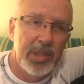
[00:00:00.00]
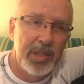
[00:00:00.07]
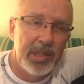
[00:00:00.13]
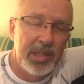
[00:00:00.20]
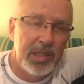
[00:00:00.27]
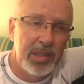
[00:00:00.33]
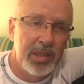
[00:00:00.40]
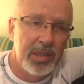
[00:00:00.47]

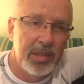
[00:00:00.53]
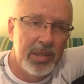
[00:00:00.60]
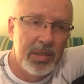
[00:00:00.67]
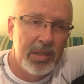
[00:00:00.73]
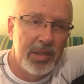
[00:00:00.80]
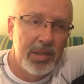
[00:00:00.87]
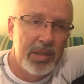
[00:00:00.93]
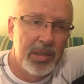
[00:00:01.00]

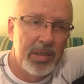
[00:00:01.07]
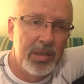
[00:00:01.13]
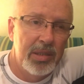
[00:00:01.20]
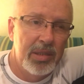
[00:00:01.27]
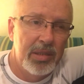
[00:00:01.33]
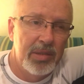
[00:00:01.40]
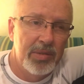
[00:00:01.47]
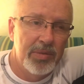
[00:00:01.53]

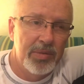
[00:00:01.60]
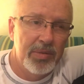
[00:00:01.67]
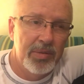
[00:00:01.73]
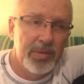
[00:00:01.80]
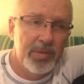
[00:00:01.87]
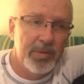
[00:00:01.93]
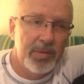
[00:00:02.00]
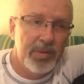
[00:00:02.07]

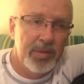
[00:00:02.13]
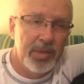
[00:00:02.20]
No words are spoken by the person on screen.